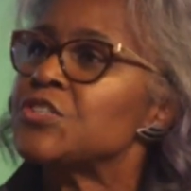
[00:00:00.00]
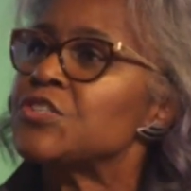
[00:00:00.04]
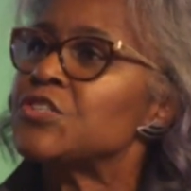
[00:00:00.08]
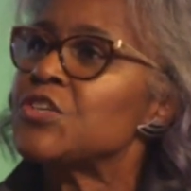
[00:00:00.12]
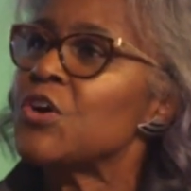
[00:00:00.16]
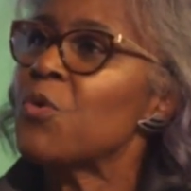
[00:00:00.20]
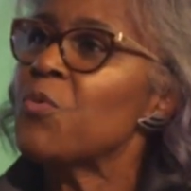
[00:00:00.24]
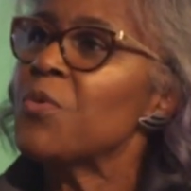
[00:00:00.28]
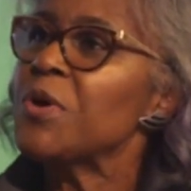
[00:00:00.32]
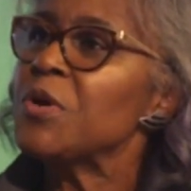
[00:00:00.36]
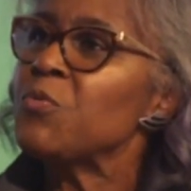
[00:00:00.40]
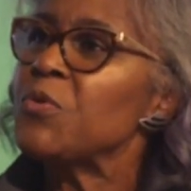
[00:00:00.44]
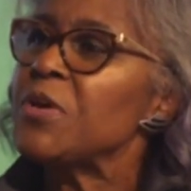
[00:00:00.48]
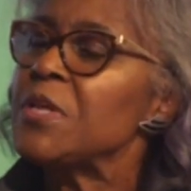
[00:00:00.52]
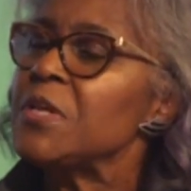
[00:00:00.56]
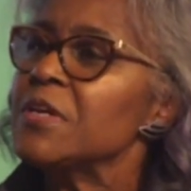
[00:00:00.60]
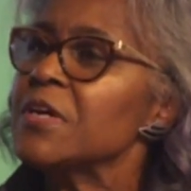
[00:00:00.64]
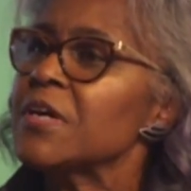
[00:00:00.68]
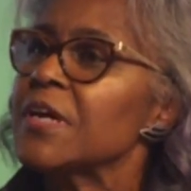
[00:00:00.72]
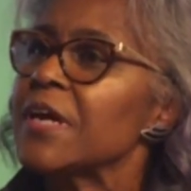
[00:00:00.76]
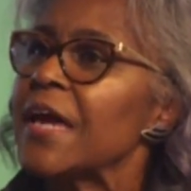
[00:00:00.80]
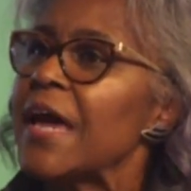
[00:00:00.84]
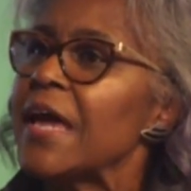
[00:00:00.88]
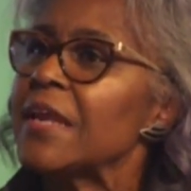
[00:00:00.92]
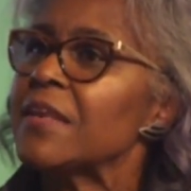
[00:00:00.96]
So when we
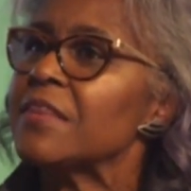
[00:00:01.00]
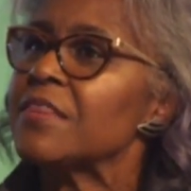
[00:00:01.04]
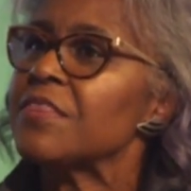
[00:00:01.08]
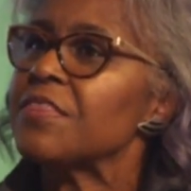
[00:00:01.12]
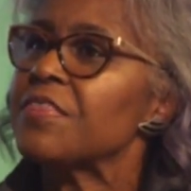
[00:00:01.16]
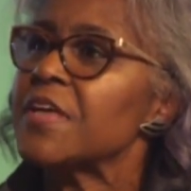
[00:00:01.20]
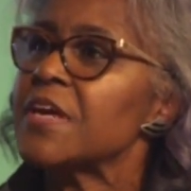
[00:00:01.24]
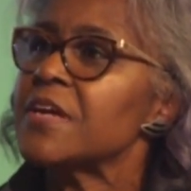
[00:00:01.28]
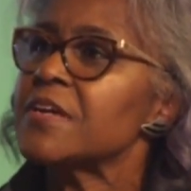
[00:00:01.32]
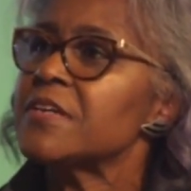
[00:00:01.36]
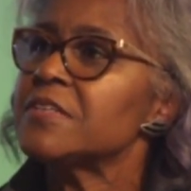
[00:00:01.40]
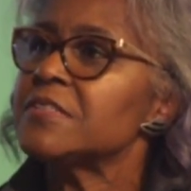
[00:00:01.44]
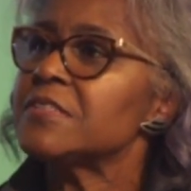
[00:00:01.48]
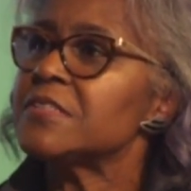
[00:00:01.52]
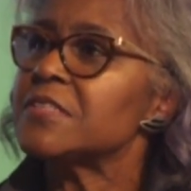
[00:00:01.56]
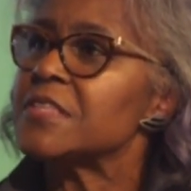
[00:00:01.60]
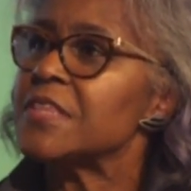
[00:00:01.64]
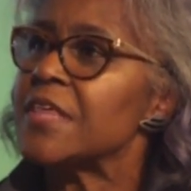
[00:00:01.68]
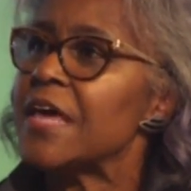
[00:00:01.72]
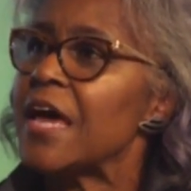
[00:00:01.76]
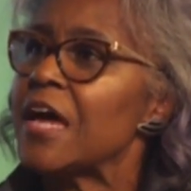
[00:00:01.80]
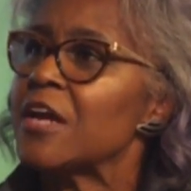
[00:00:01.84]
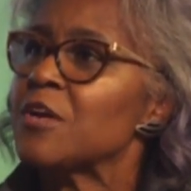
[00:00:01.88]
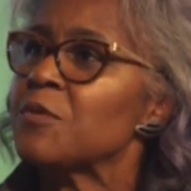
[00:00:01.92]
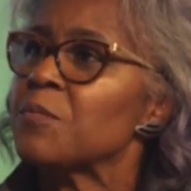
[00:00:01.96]
look at things
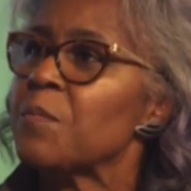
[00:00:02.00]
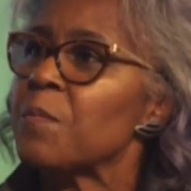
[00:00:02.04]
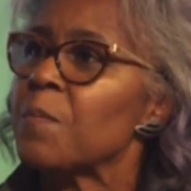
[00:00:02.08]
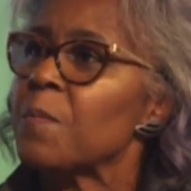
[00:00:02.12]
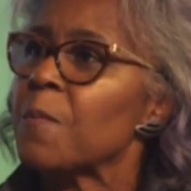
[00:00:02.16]
that